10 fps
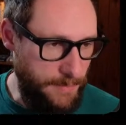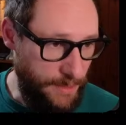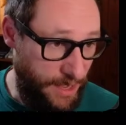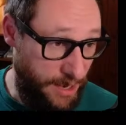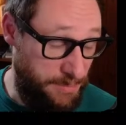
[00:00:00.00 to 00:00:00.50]

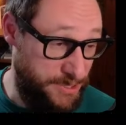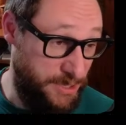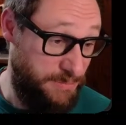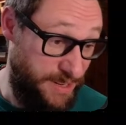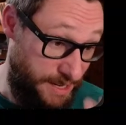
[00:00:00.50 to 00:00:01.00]
I
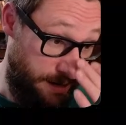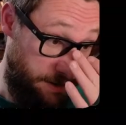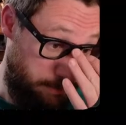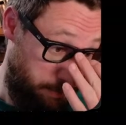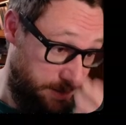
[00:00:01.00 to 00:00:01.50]
presume in high
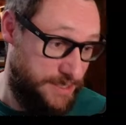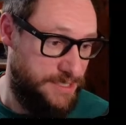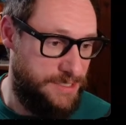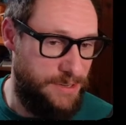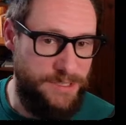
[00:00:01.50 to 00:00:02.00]
demand
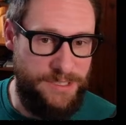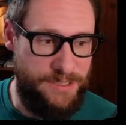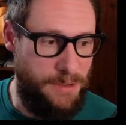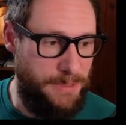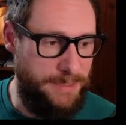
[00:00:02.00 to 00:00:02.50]
because it's only
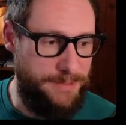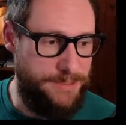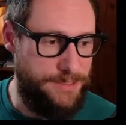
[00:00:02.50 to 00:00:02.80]
just come out.